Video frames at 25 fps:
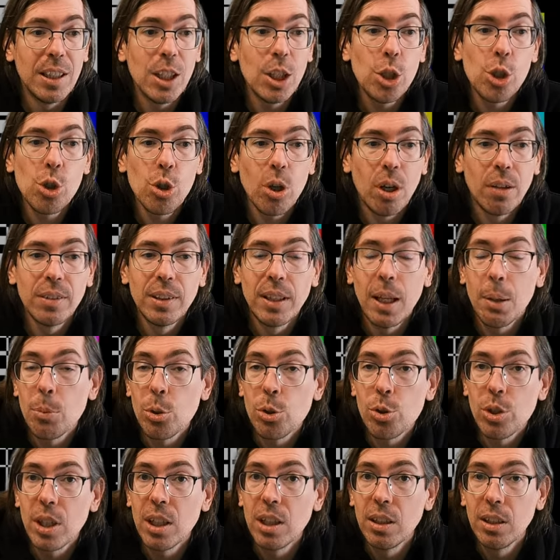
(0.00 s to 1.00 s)
niche of demo
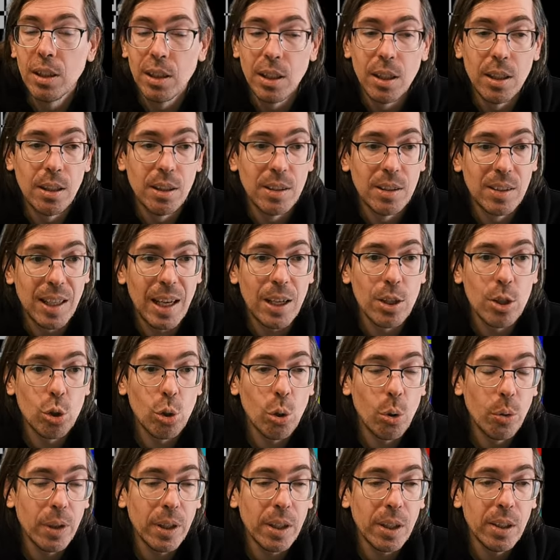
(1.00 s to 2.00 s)
scene uh, size
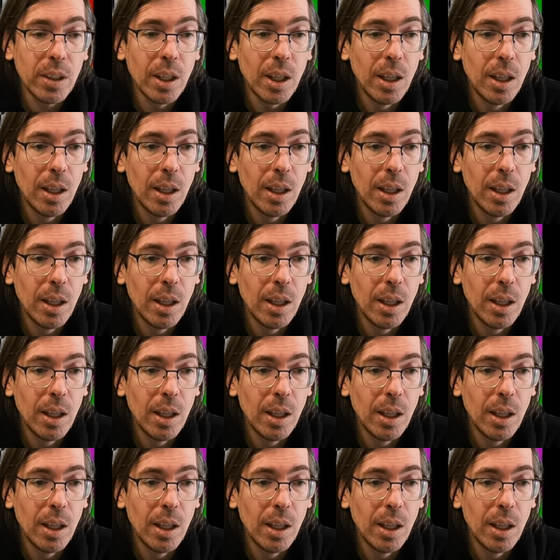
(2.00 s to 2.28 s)
coding